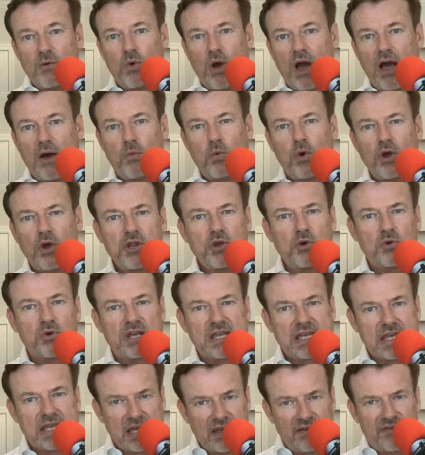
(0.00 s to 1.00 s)
What you're
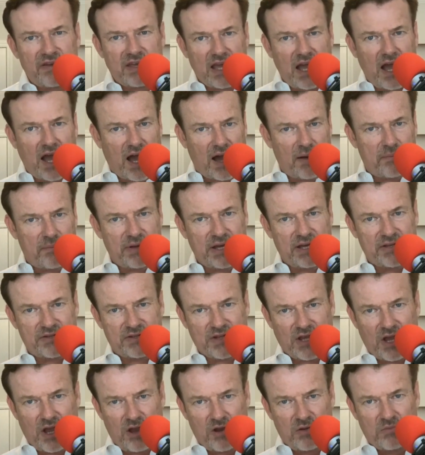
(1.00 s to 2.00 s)
giving up as a
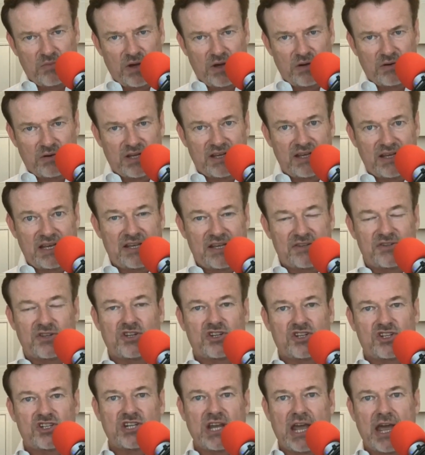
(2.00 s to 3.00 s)
homeowner is a
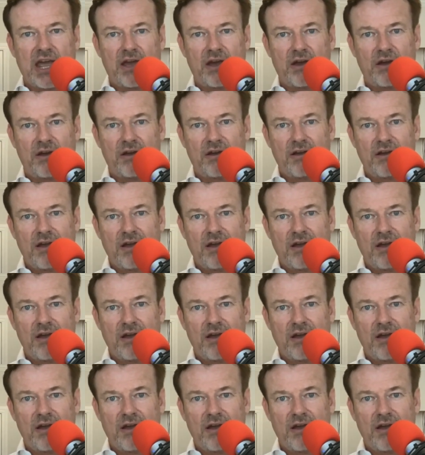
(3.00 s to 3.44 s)
share